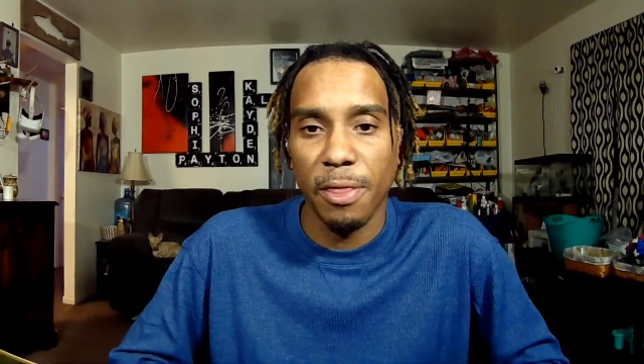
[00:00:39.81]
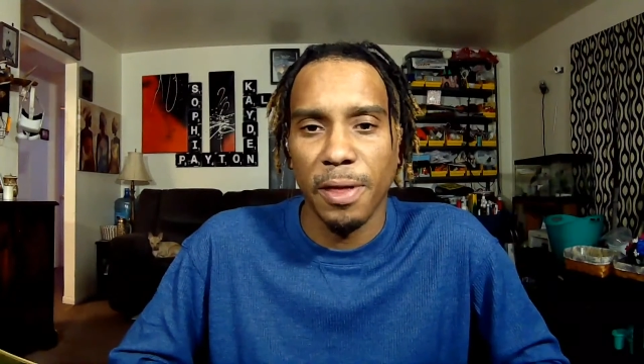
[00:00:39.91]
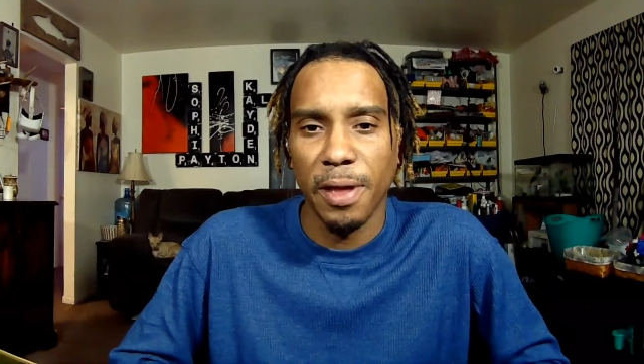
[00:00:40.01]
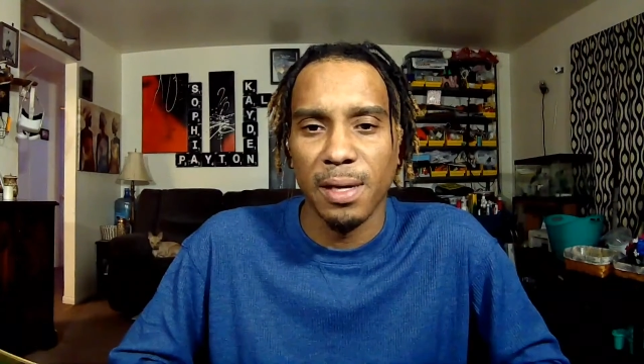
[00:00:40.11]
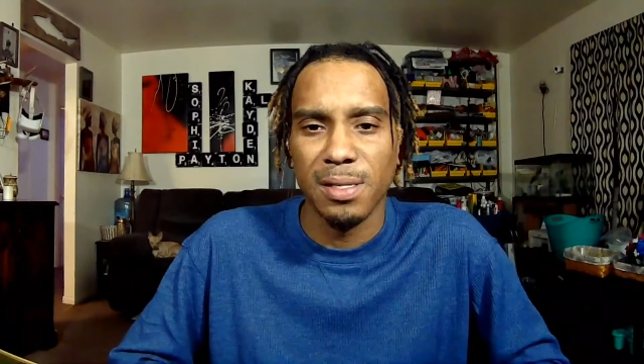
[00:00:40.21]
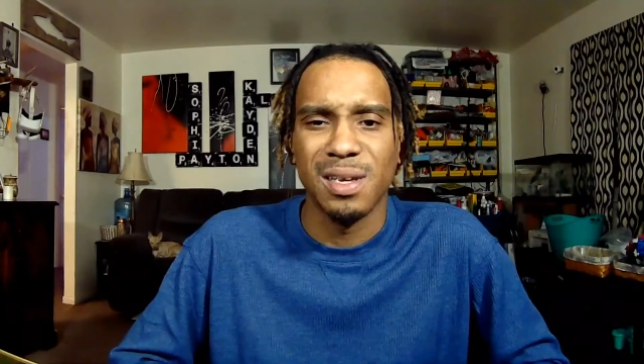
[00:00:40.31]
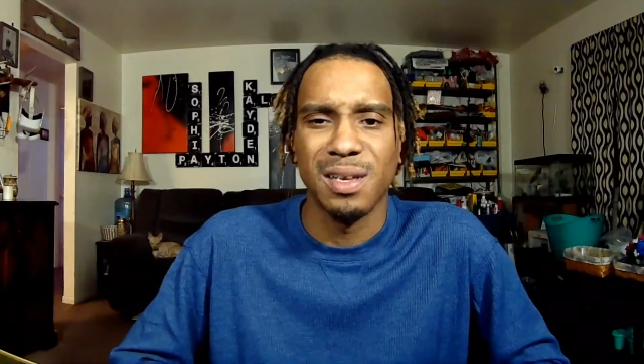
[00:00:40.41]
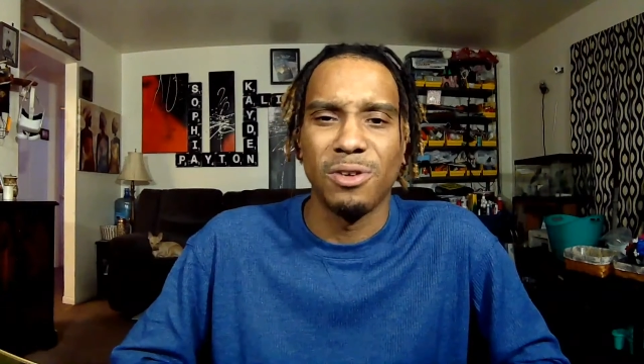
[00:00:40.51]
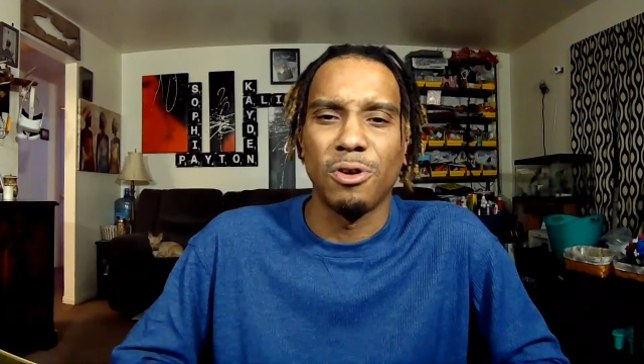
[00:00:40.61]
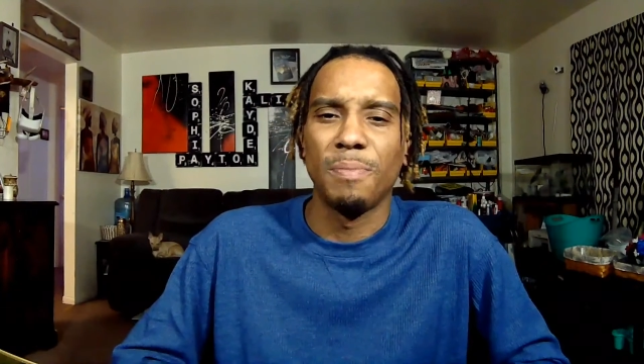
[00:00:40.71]
thing is a
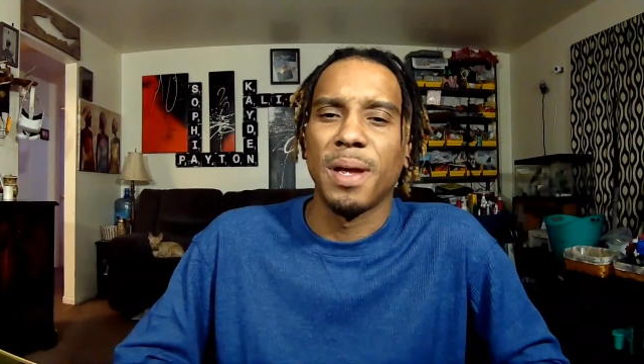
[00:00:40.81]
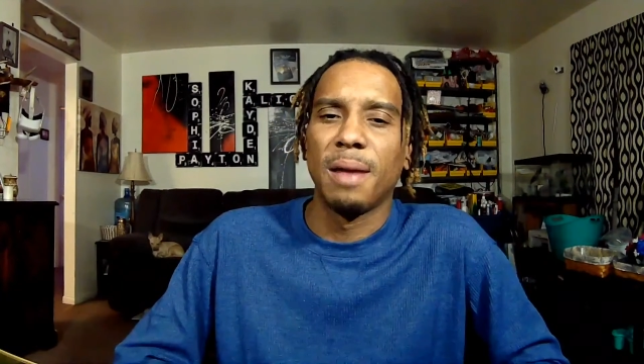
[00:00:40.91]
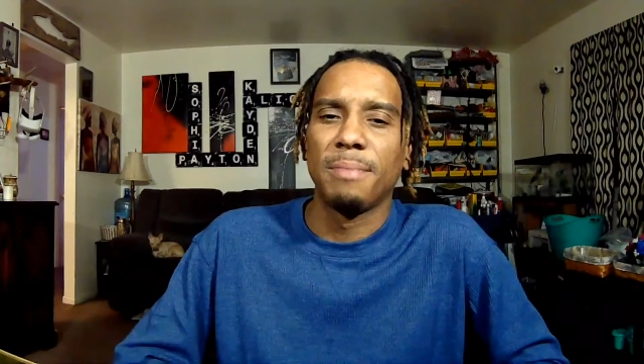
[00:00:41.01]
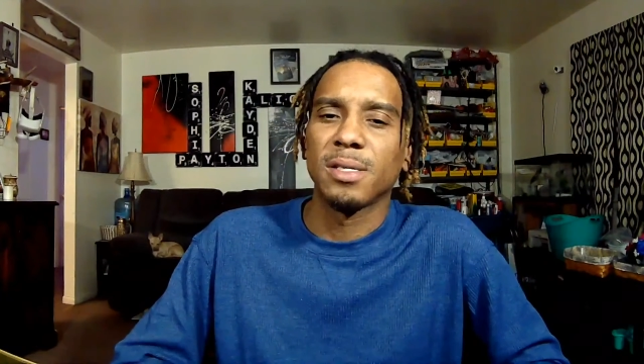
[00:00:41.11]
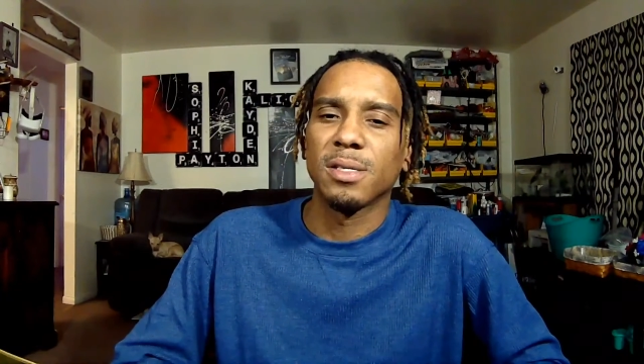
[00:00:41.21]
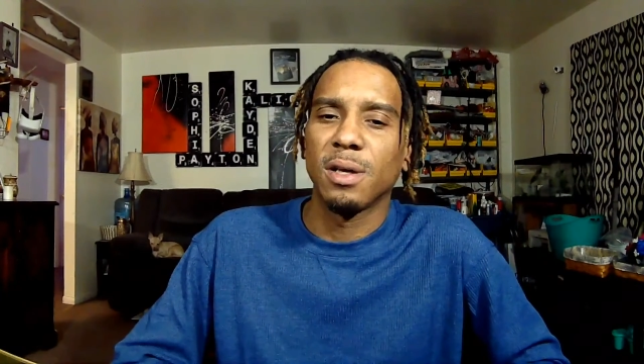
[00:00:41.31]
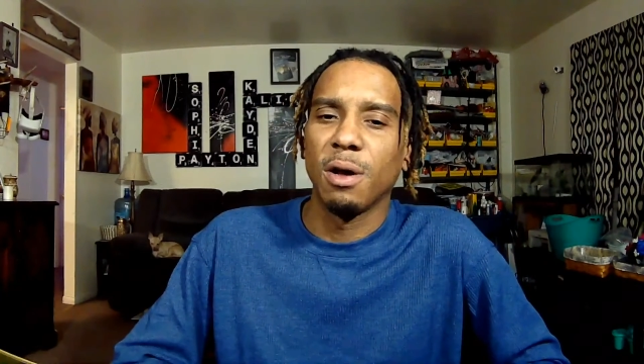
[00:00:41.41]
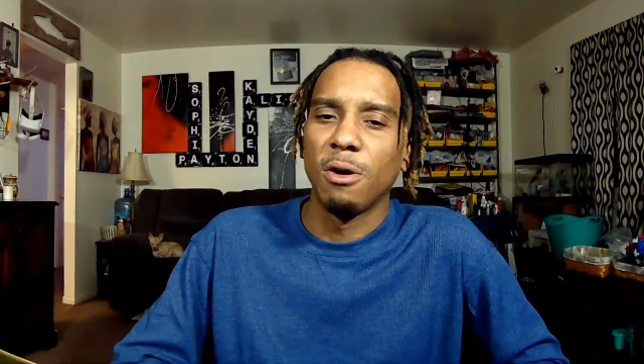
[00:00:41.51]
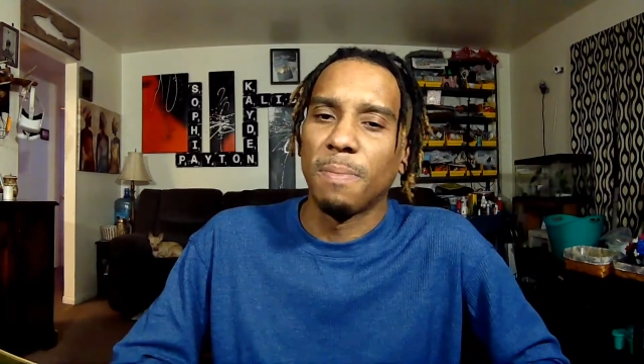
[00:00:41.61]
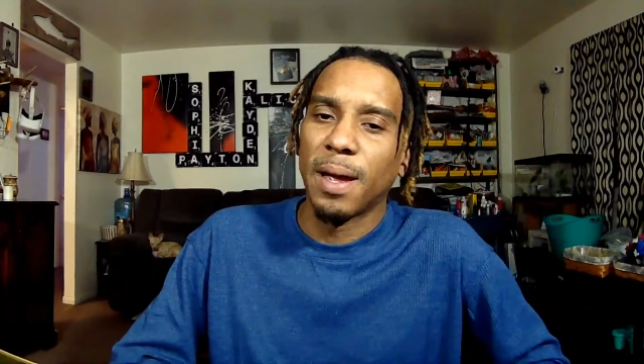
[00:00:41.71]
little beyond my
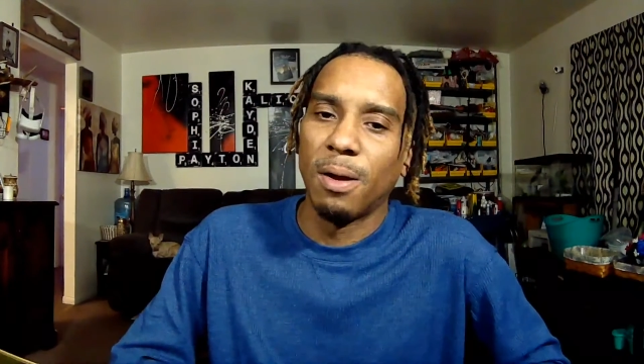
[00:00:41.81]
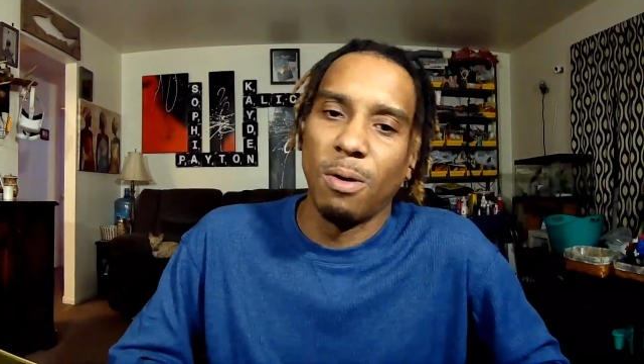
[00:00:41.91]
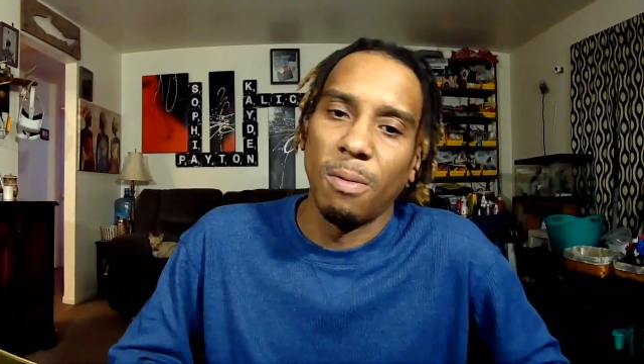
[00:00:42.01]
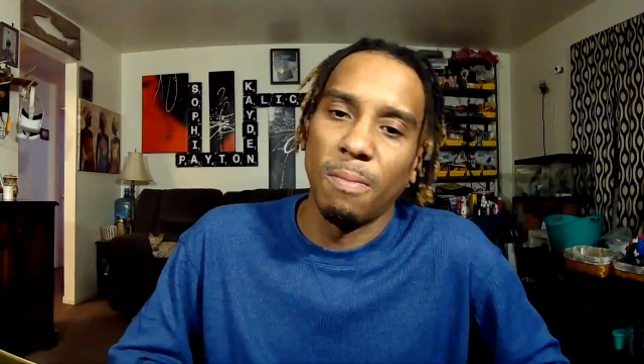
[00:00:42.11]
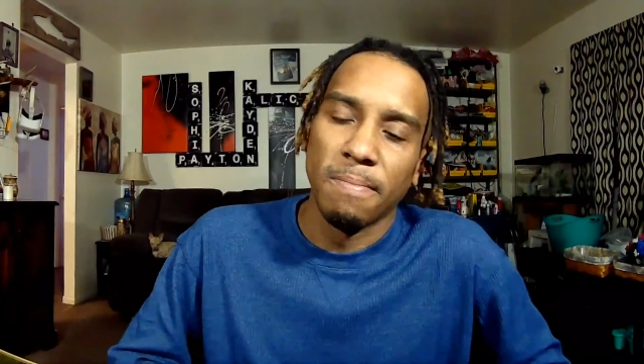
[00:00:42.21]
scope. I don't